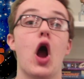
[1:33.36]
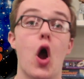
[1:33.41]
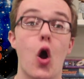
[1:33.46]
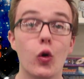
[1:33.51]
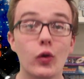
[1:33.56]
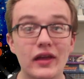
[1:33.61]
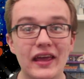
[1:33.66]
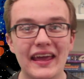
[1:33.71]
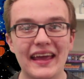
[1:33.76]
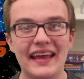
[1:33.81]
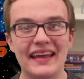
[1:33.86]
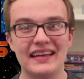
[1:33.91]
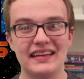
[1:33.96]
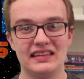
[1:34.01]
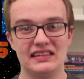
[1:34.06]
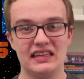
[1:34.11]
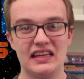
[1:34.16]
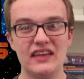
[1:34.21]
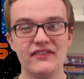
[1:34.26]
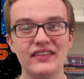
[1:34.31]
Okay,
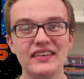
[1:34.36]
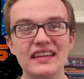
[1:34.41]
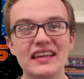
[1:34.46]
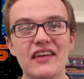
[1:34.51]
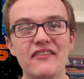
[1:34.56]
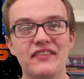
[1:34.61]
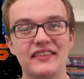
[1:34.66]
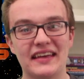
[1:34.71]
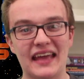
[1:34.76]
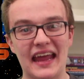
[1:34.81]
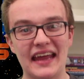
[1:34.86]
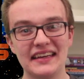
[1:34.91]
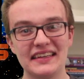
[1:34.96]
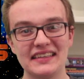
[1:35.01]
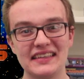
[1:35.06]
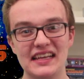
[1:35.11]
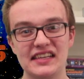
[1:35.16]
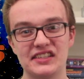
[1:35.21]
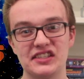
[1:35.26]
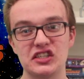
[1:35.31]
even if
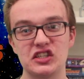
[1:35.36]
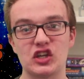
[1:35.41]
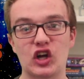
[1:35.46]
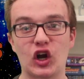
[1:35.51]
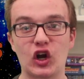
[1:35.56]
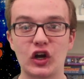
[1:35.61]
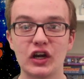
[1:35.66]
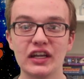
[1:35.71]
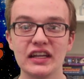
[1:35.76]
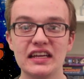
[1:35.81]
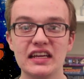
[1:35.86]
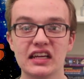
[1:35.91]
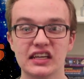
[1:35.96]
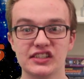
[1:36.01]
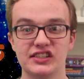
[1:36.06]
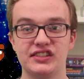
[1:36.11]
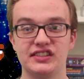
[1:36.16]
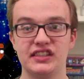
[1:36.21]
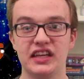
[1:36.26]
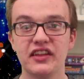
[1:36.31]
Kanan isn't currently
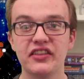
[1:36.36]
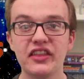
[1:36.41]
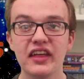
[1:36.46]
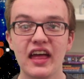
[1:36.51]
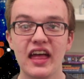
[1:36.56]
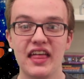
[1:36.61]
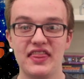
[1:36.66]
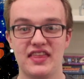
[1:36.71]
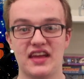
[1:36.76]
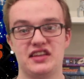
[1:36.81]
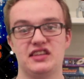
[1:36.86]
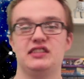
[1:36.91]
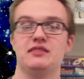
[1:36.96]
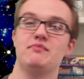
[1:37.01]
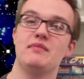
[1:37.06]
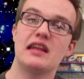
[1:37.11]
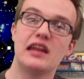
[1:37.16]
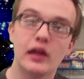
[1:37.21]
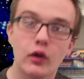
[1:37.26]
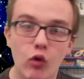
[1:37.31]
a Sith, that
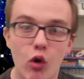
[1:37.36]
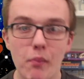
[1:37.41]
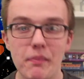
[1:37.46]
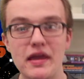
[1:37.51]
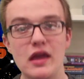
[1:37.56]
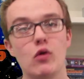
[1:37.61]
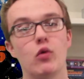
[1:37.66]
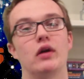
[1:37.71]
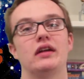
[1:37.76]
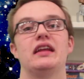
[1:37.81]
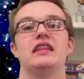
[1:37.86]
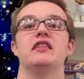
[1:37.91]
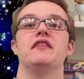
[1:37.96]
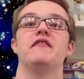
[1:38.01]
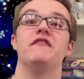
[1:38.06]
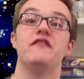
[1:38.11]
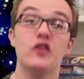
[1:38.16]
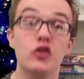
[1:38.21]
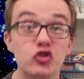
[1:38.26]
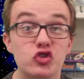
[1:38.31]
doesn't mean he won't be one in the
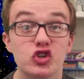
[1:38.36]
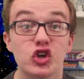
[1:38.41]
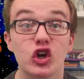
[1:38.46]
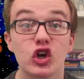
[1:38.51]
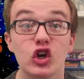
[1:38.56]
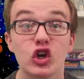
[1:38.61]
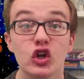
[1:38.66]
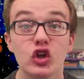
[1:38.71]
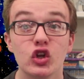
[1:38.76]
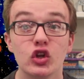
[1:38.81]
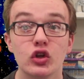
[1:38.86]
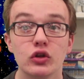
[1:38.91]
future.